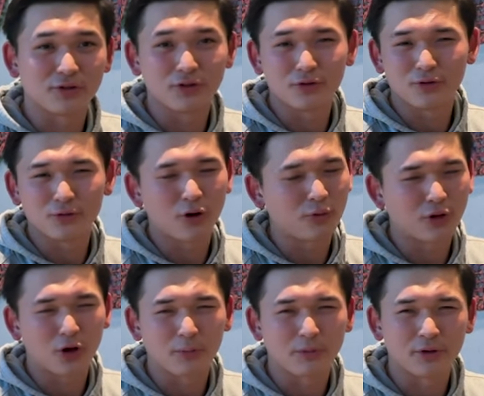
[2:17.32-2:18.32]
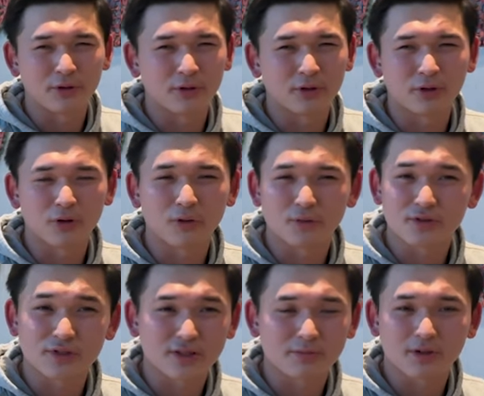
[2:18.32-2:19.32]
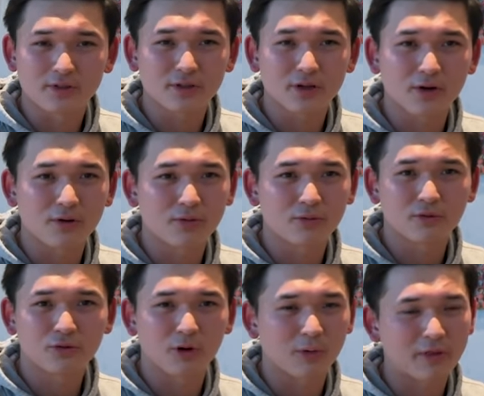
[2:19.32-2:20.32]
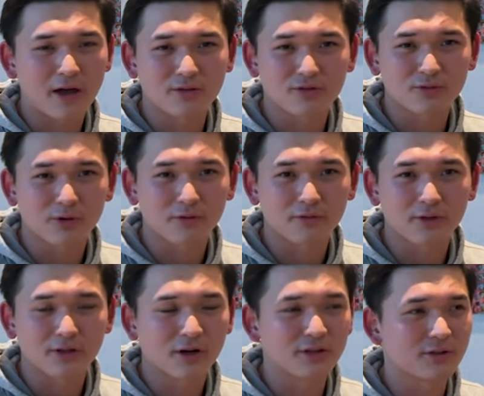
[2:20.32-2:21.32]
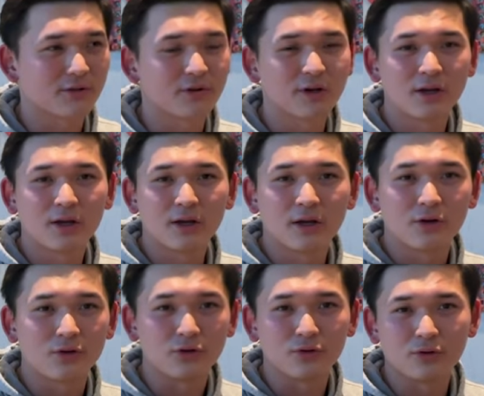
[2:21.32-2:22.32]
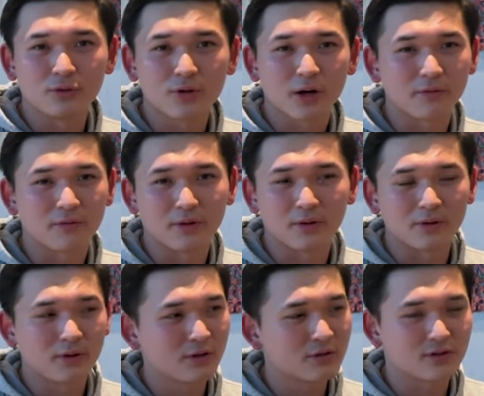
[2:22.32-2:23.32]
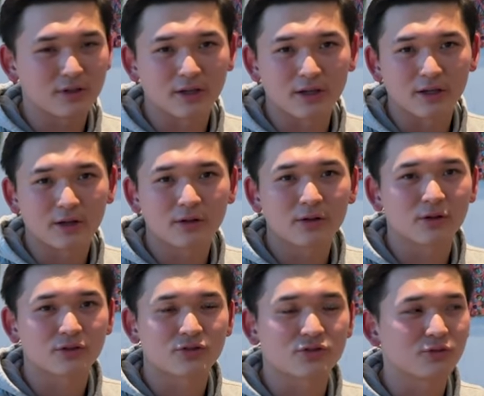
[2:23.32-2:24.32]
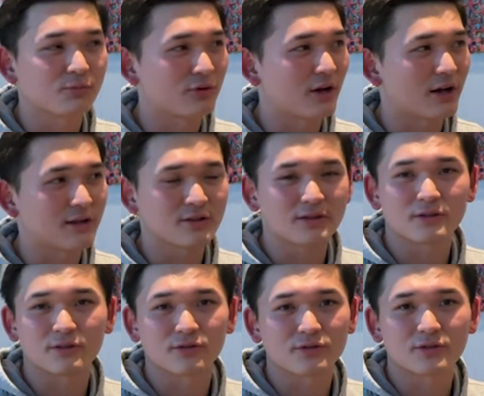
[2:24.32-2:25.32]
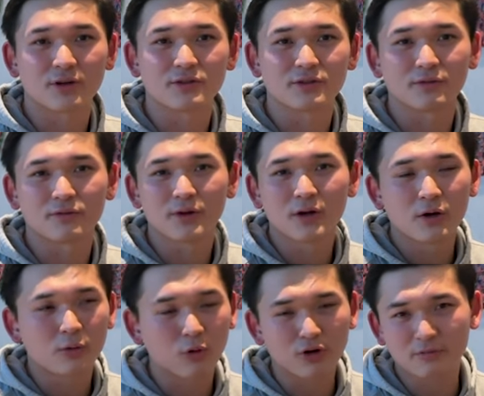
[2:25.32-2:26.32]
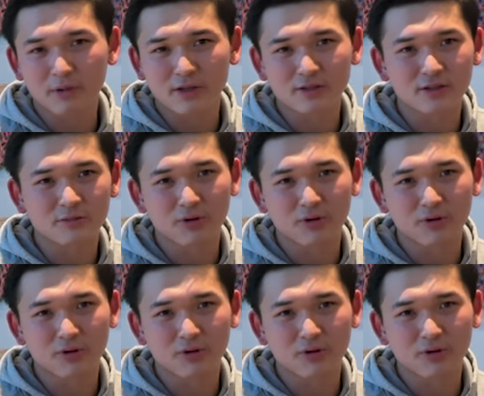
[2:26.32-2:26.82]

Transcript: new, only opened a little over six months ago, 21,000 square feet, tons of new comfy seating, looks super nice. There's tons of workspaces,